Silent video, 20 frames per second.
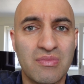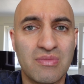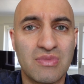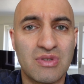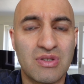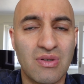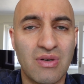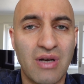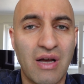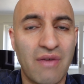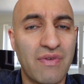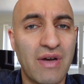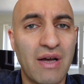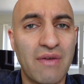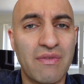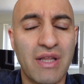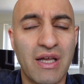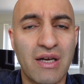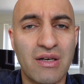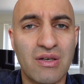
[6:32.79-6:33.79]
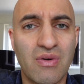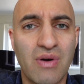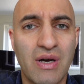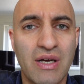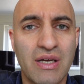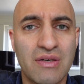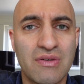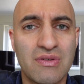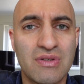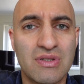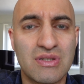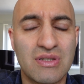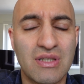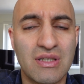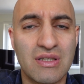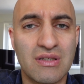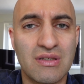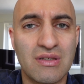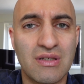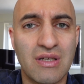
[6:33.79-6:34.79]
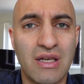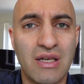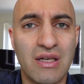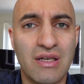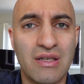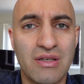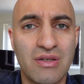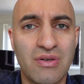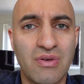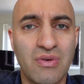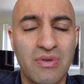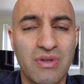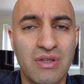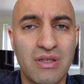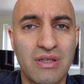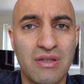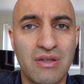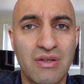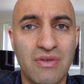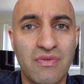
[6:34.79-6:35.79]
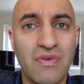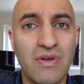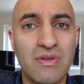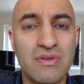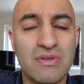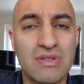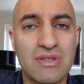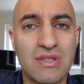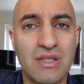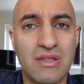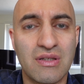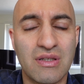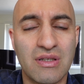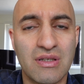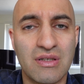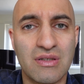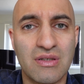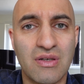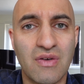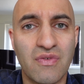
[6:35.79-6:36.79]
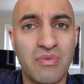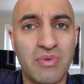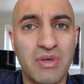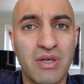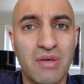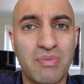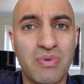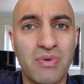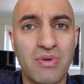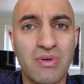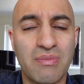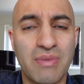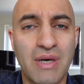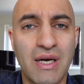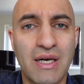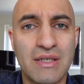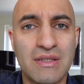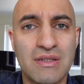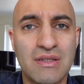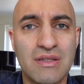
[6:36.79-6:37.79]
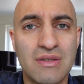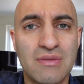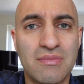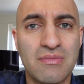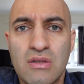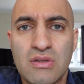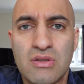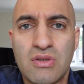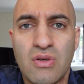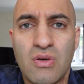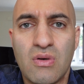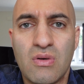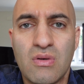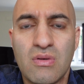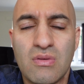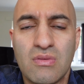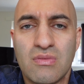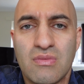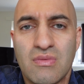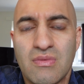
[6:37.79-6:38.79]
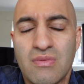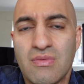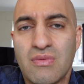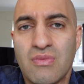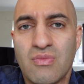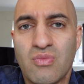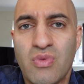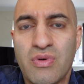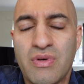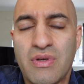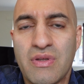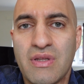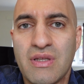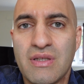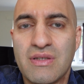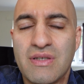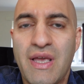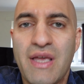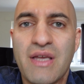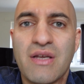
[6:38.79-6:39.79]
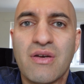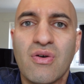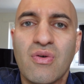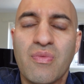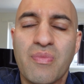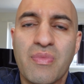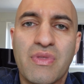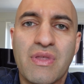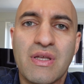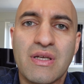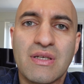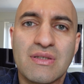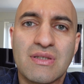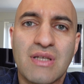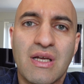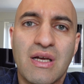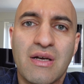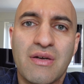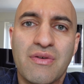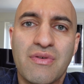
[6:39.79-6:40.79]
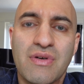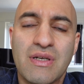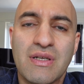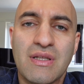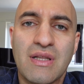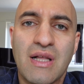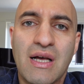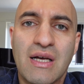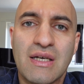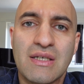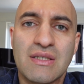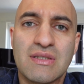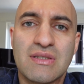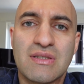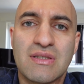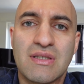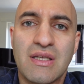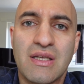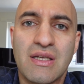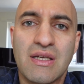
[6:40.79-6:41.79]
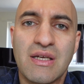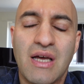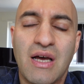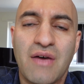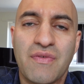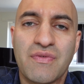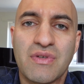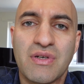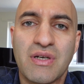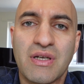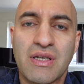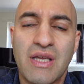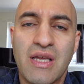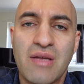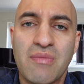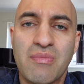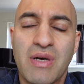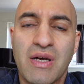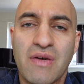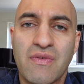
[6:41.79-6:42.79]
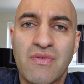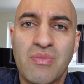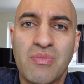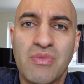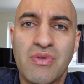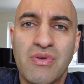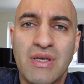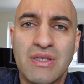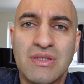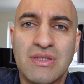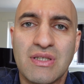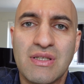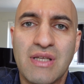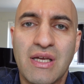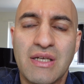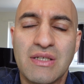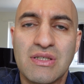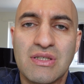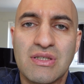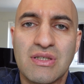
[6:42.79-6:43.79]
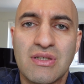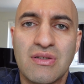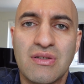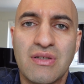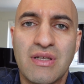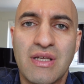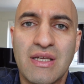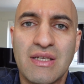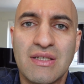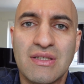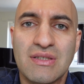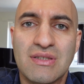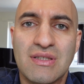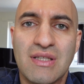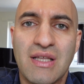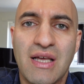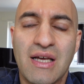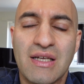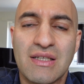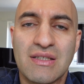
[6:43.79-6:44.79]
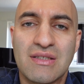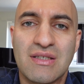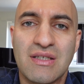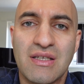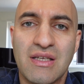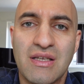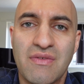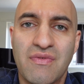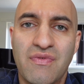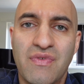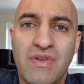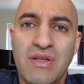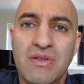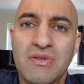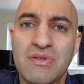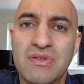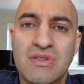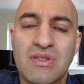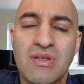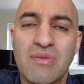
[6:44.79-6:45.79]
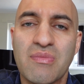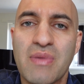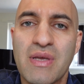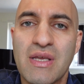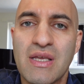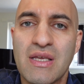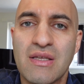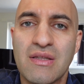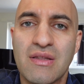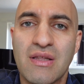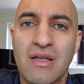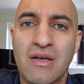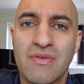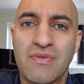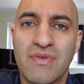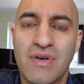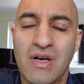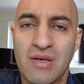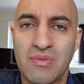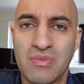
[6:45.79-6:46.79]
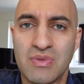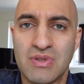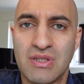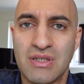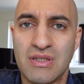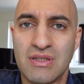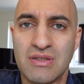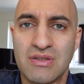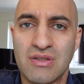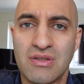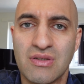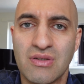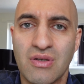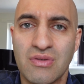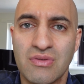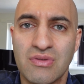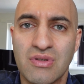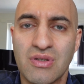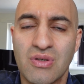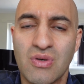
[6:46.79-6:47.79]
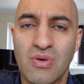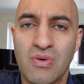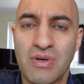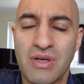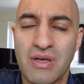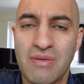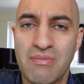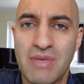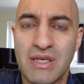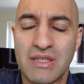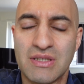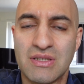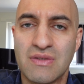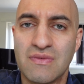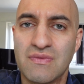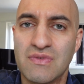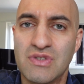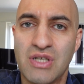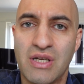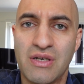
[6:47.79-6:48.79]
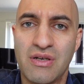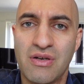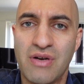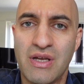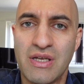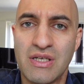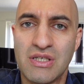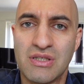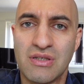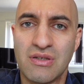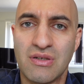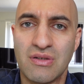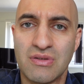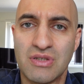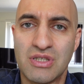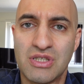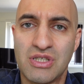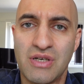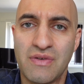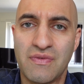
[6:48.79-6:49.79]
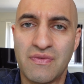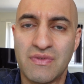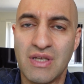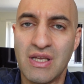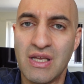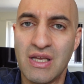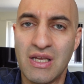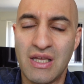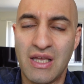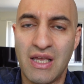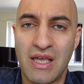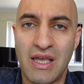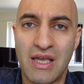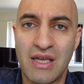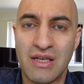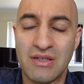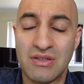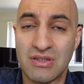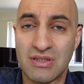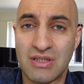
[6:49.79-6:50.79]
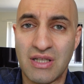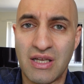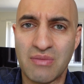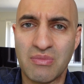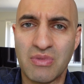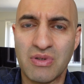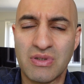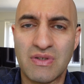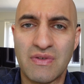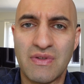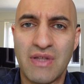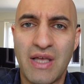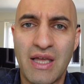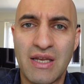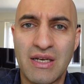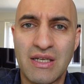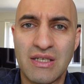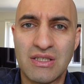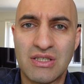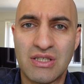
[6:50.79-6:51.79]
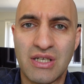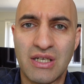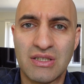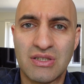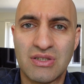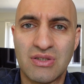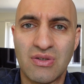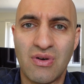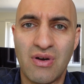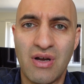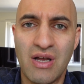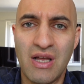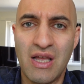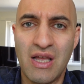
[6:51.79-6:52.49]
So I found that quite interesting, you know, the funds that the government are putting behind it. So one of the take-home things that I realised after I came back from the residential is that it feels to me that pharmacy is undergoing a massive generational shift, just like much of the NHS. So